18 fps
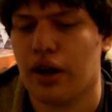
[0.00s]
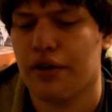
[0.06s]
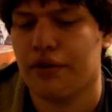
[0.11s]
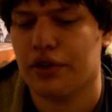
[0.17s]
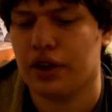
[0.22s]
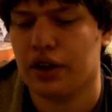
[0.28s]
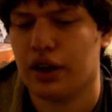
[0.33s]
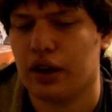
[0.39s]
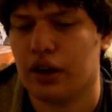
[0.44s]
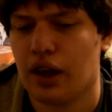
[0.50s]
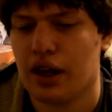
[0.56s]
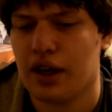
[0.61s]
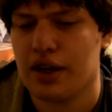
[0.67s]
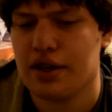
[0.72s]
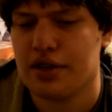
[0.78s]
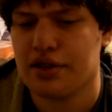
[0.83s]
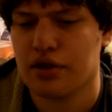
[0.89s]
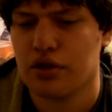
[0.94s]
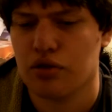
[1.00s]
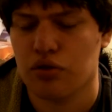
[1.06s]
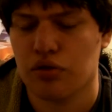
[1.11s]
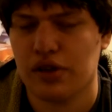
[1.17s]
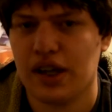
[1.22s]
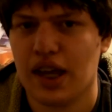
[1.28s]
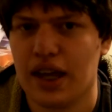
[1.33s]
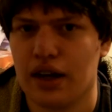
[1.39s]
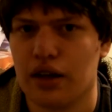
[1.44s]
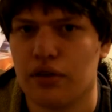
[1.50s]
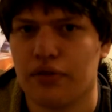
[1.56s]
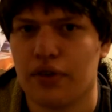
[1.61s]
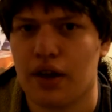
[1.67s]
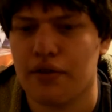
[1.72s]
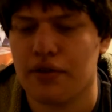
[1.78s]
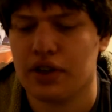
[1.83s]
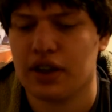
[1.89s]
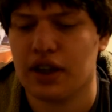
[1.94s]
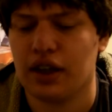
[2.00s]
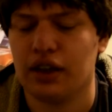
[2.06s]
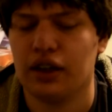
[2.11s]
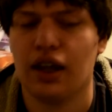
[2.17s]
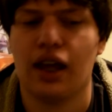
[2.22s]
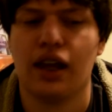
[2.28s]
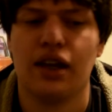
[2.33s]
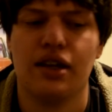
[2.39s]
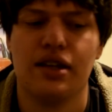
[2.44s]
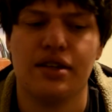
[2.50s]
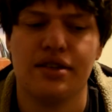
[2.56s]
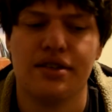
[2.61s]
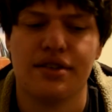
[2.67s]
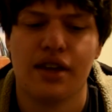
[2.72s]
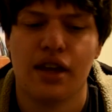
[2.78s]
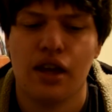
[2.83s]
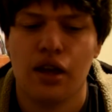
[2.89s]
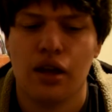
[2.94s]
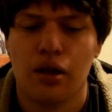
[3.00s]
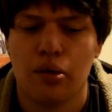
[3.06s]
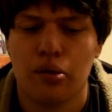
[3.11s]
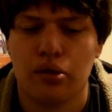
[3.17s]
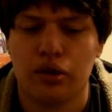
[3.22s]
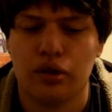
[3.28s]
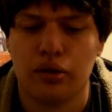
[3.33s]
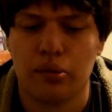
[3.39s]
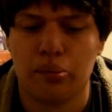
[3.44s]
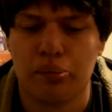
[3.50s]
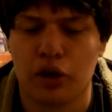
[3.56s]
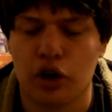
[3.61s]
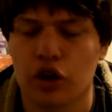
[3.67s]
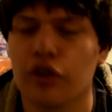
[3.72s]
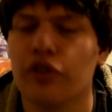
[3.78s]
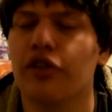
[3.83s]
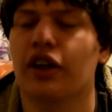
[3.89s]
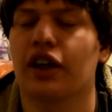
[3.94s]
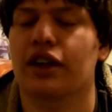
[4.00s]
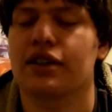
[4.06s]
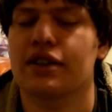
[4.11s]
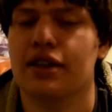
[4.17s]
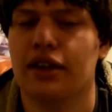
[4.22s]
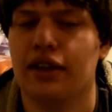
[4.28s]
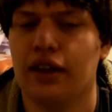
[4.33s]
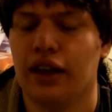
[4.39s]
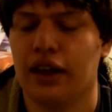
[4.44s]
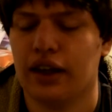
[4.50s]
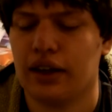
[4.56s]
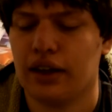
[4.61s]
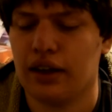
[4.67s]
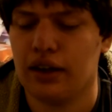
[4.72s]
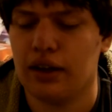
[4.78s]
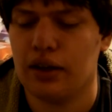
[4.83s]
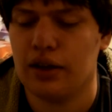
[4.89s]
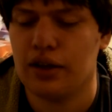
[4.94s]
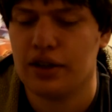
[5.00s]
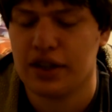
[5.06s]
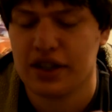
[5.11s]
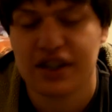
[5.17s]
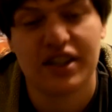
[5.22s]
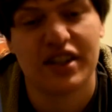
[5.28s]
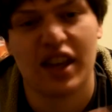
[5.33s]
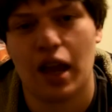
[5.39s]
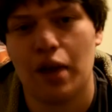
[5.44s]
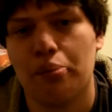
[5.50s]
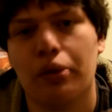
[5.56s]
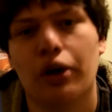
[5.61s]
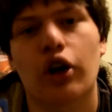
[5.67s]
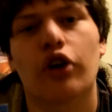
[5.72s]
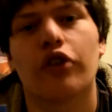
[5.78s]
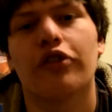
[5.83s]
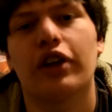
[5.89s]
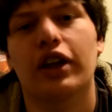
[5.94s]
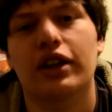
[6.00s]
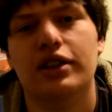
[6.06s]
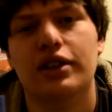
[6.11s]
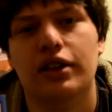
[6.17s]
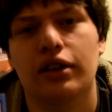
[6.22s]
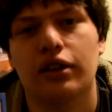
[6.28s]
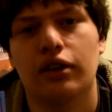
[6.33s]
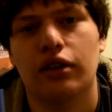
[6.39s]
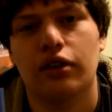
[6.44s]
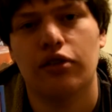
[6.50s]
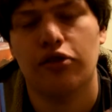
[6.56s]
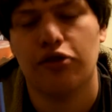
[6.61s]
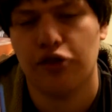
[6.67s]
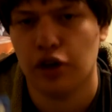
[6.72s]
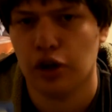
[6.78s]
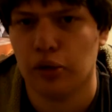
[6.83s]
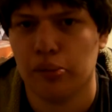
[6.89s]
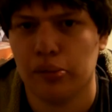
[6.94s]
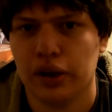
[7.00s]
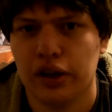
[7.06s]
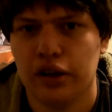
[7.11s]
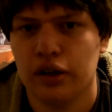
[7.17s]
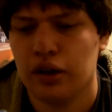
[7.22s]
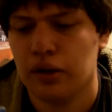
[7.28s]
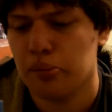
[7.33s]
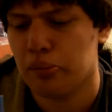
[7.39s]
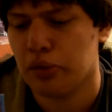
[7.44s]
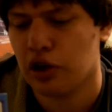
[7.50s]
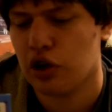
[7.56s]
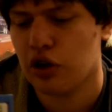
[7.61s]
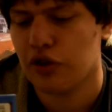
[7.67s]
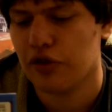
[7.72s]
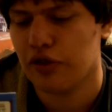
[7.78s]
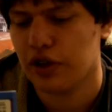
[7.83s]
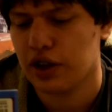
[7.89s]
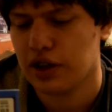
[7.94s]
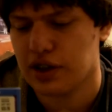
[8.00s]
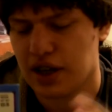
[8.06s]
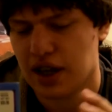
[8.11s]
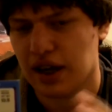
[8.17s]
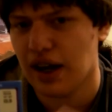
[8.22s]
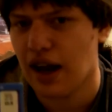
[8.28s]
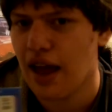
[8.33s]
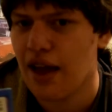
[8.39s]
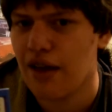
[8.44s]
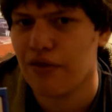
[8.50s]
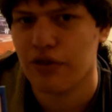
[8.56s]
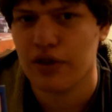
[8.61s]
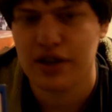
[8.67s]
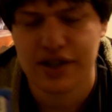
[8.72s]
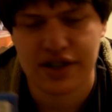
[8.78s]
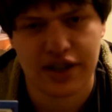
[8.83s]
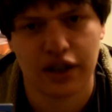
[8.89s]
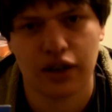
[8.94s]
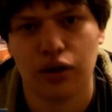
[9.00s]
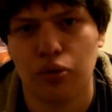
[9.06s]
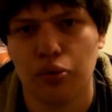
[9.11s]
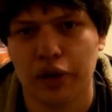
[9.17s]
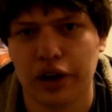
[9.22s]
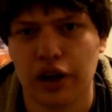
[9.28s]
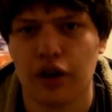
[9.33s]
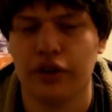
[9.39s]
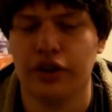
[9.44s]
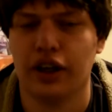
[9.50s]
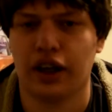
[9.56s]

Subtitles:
Everything that is creative. Everything that is perfect. Like, this is a perfect film. Perfect in every single regard.